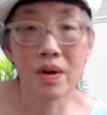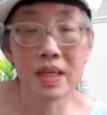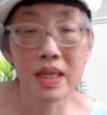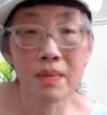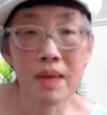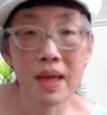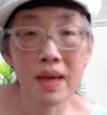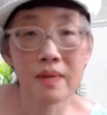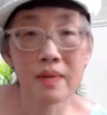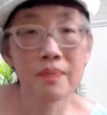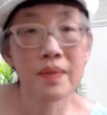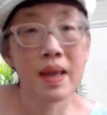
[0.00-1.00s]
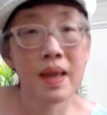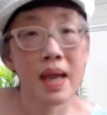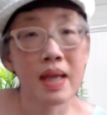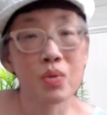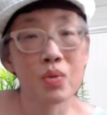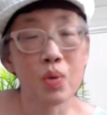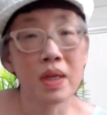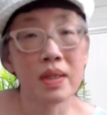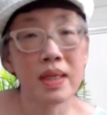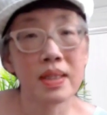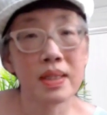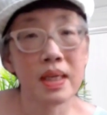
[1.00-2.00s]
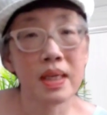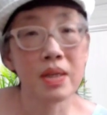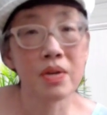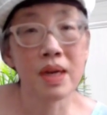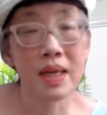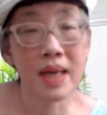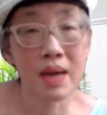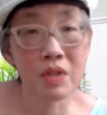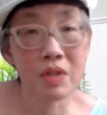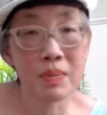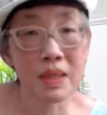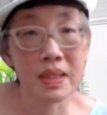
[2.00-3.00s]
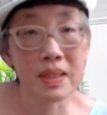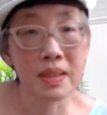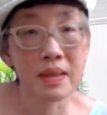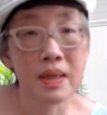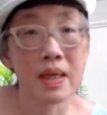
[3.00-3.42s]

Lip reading: email as well as in your announcements.